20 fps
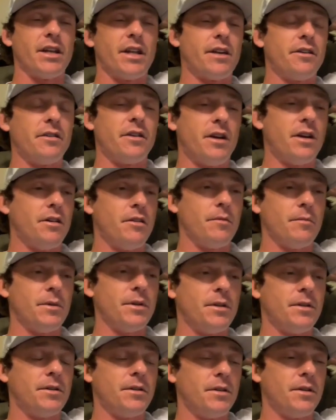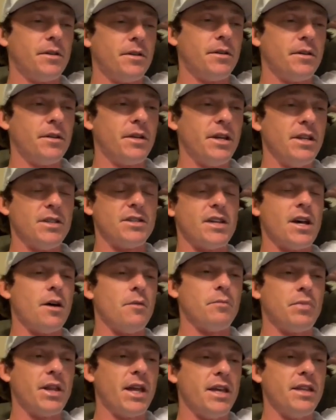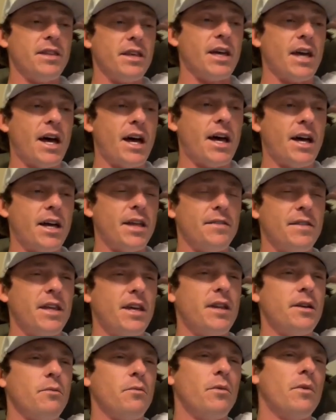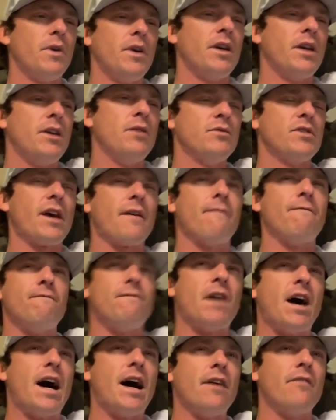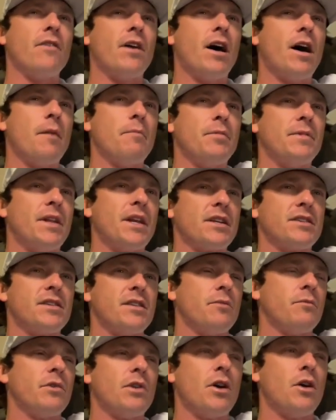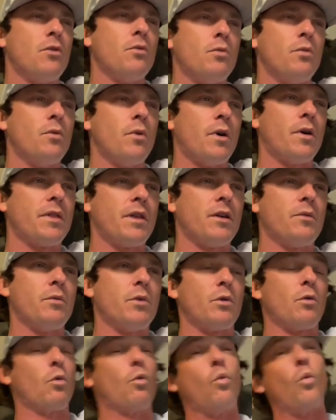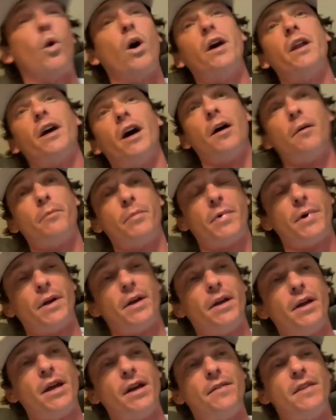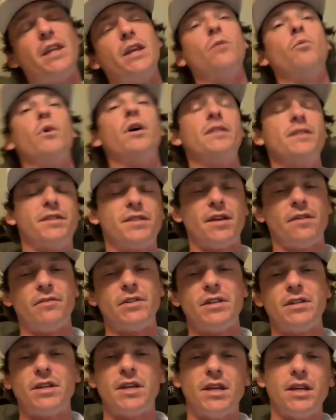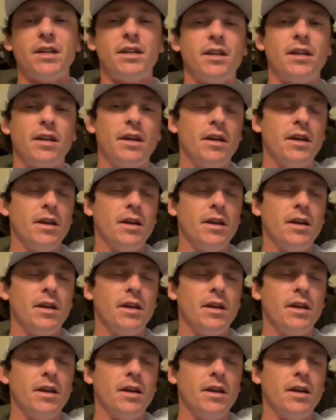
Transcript: I don't know. I mean, he just outplayed the guy, and then it, he was like five up, and next thing we know, I think we were one up, and then he wins seventeen.